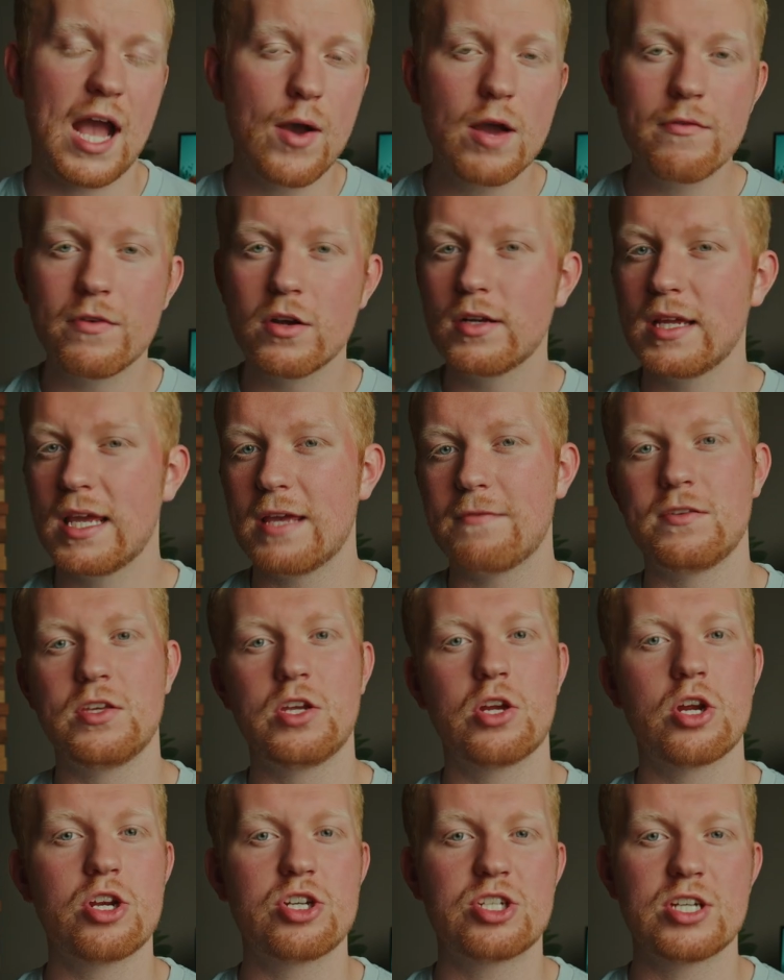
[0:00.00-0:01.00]
However, if
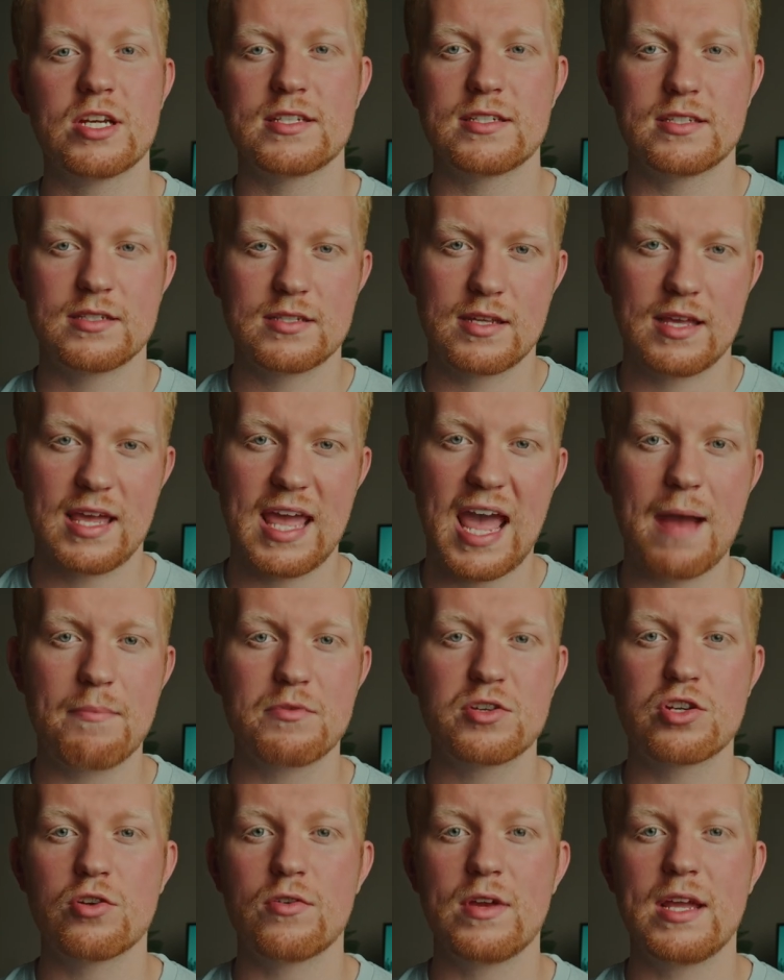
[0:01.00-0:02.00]
you're just
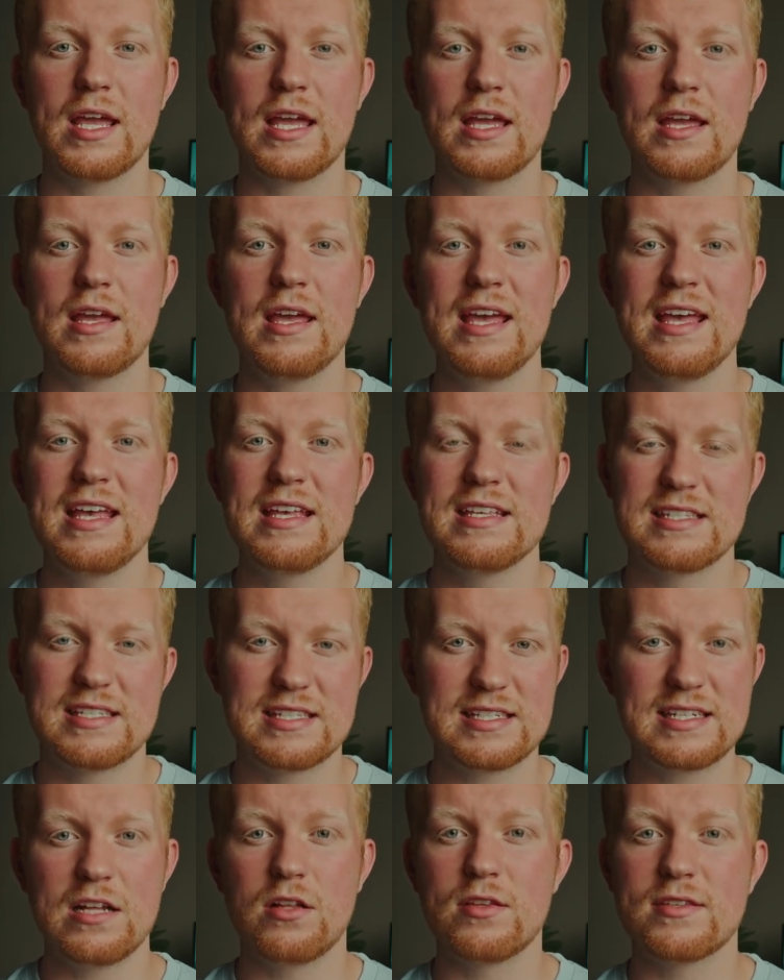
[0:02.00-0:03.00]
capturing
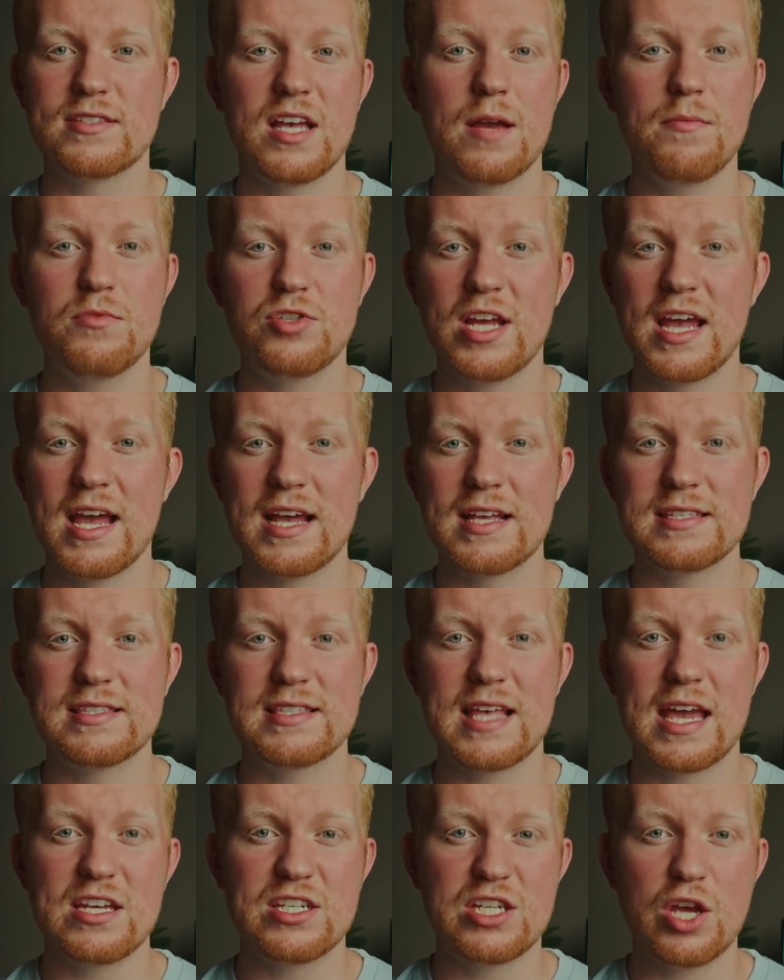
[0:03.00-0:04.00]
still subjects
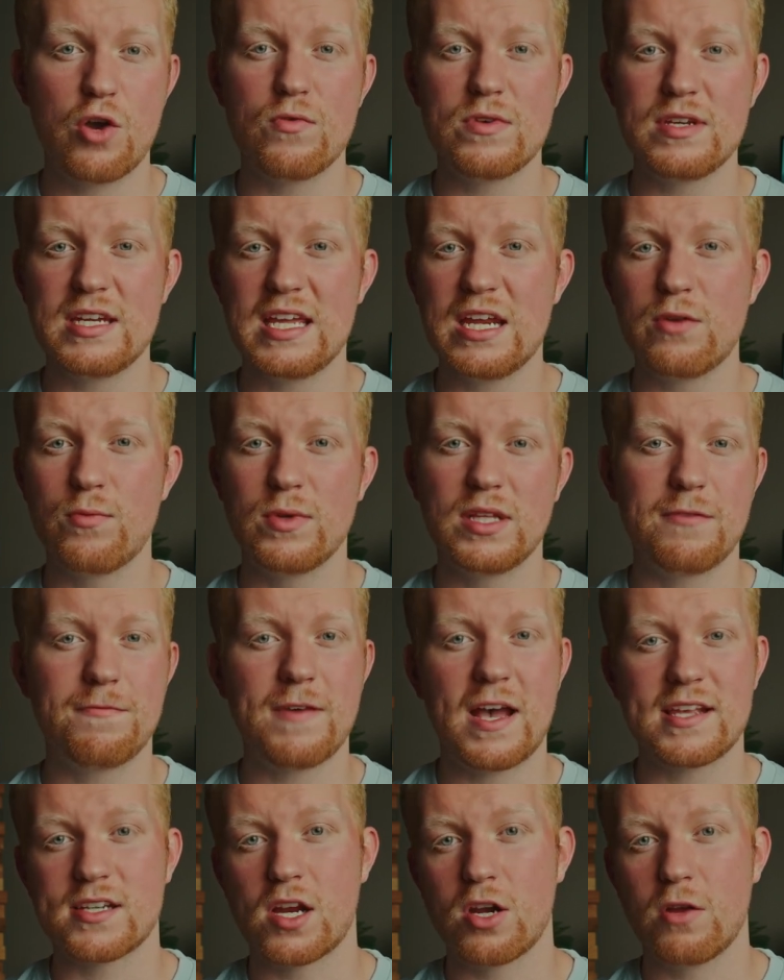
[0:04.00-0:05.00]
that don't need really
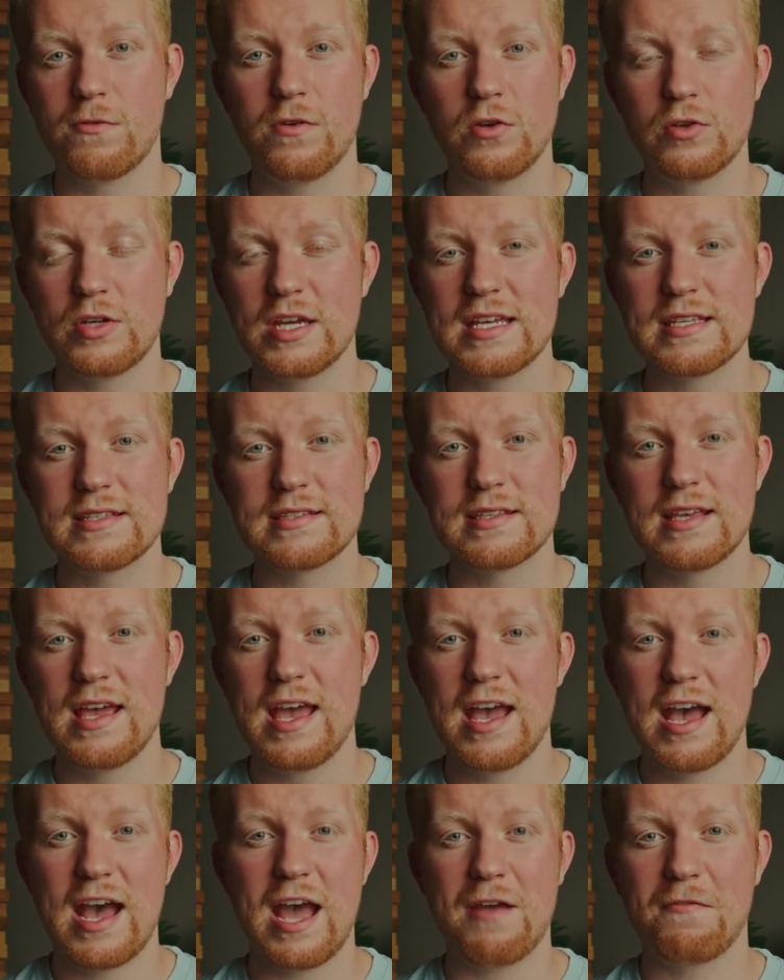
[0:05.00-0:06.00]
fast autofocus,
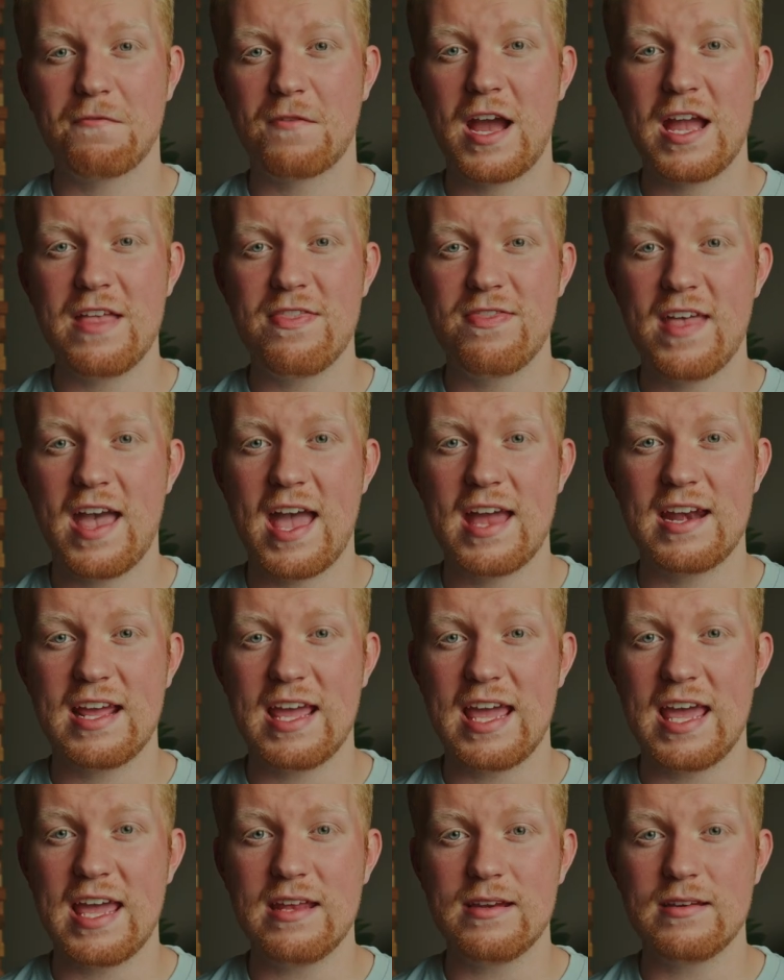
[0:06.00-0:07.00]
I find that
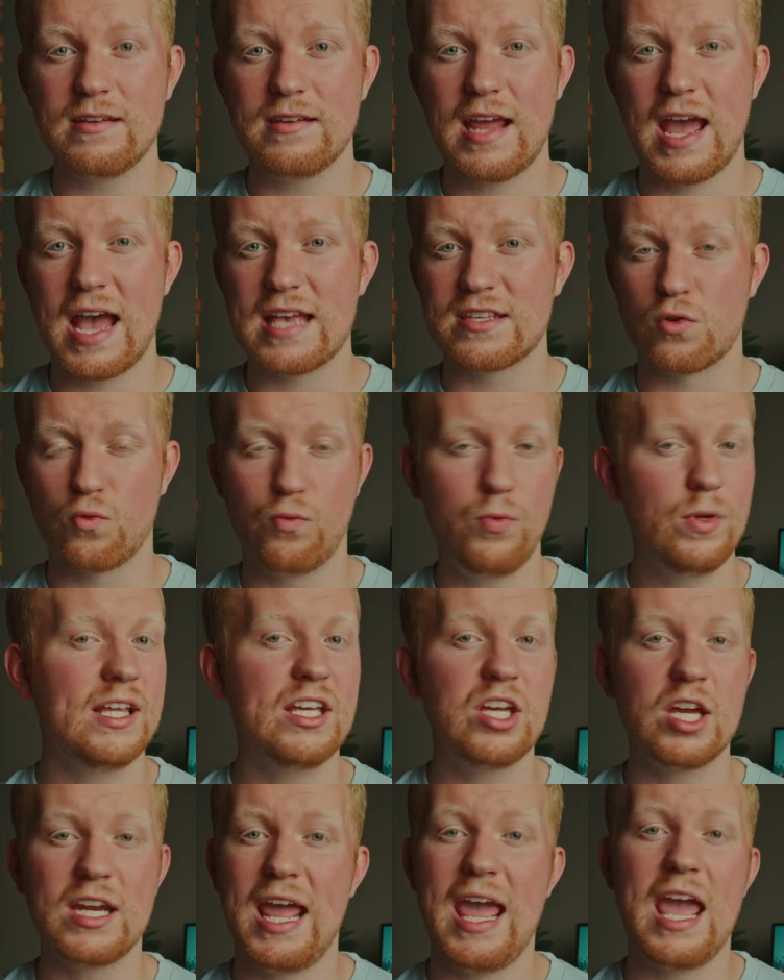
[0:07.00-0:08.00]
it has a
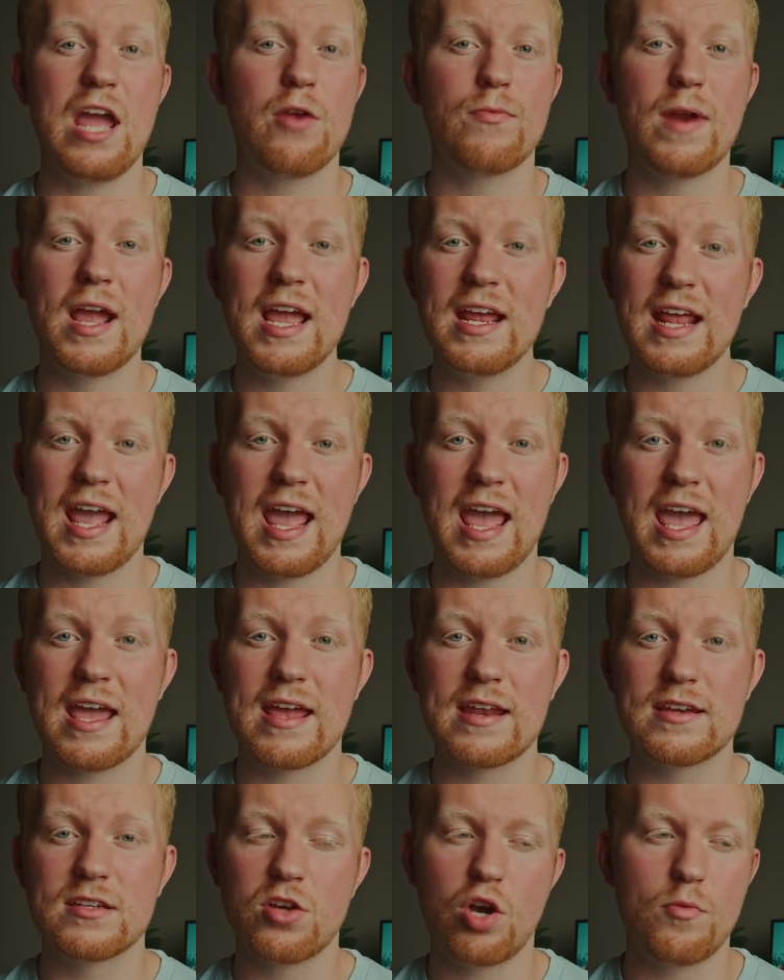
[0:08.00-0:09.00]
really good hit rate
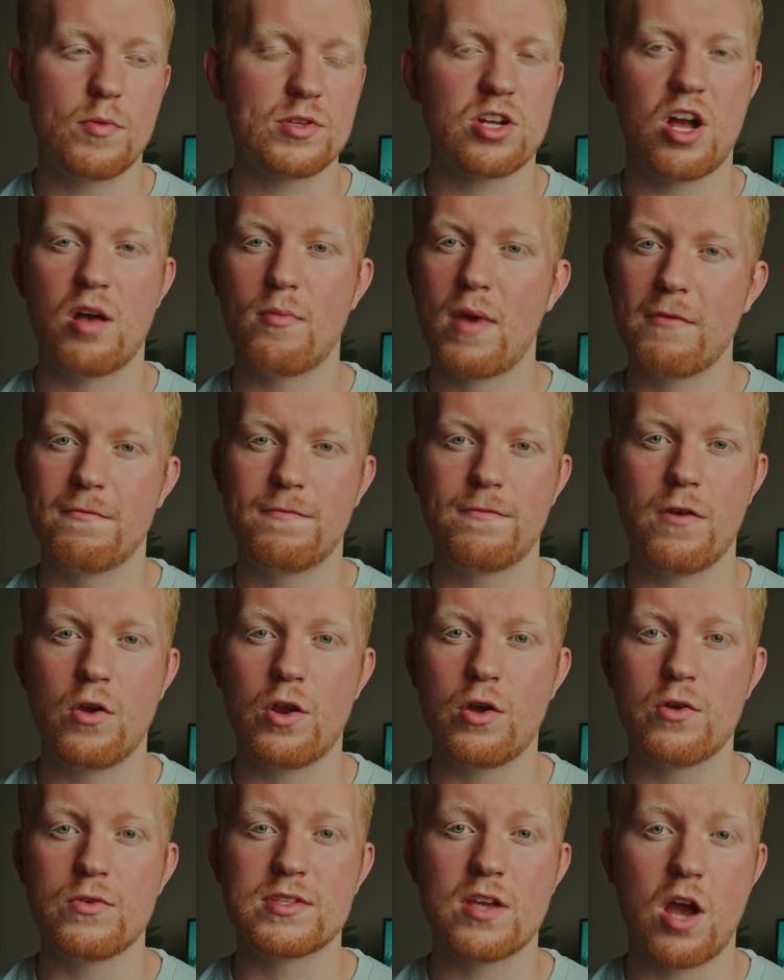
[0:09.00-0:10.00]
and almost all my
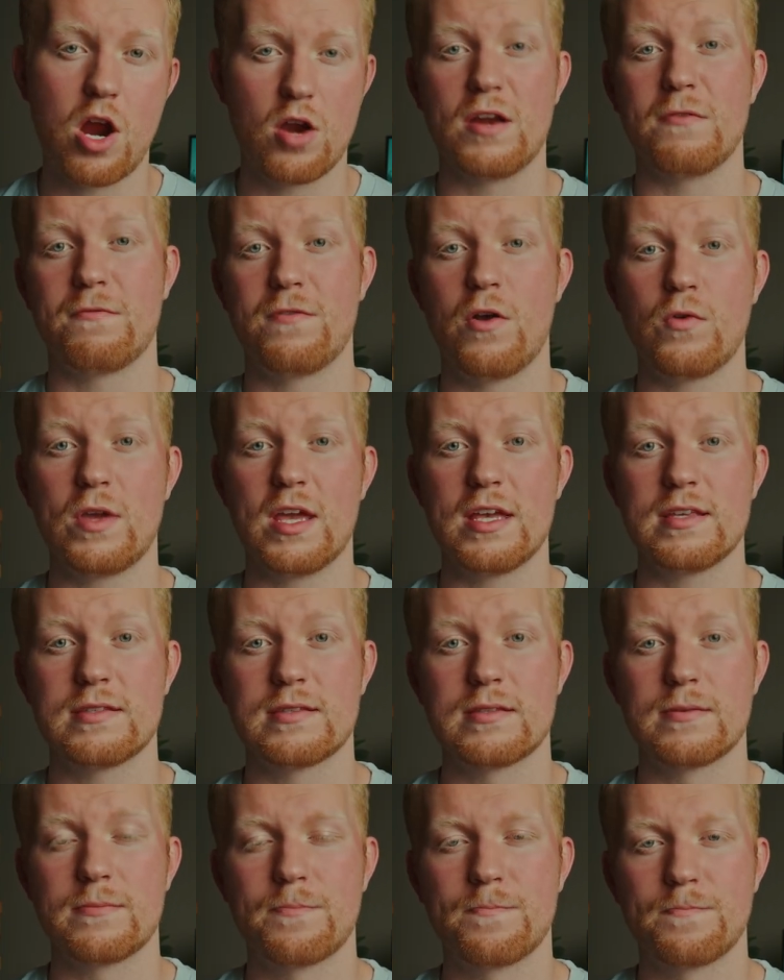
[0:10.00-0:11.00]
photos are in
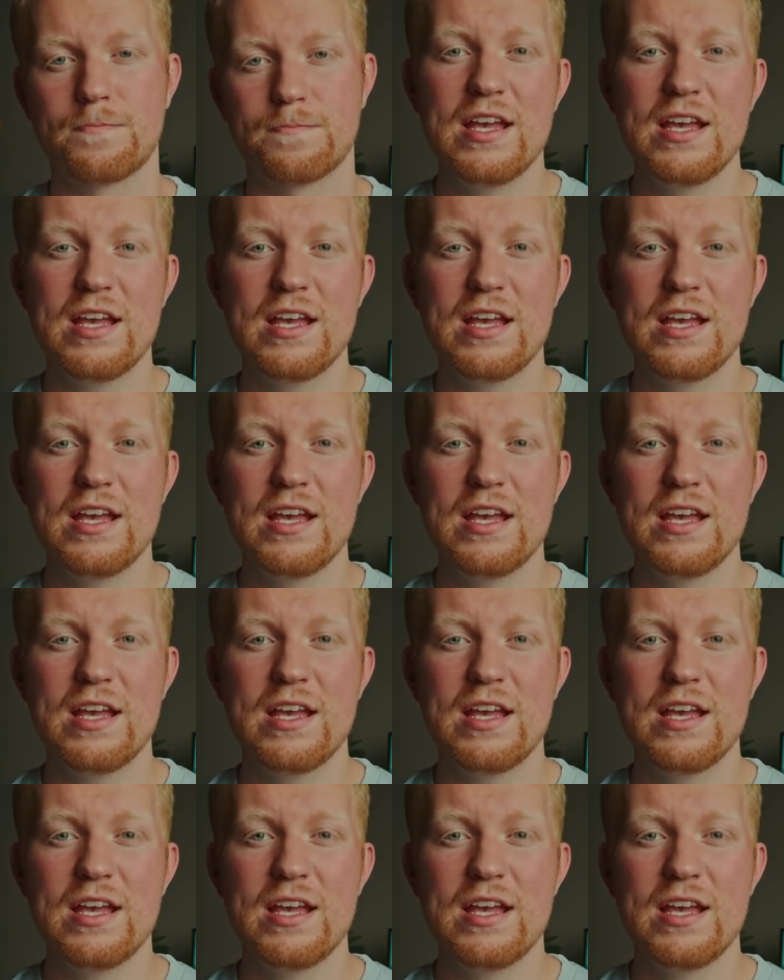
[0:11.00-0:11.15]
focus.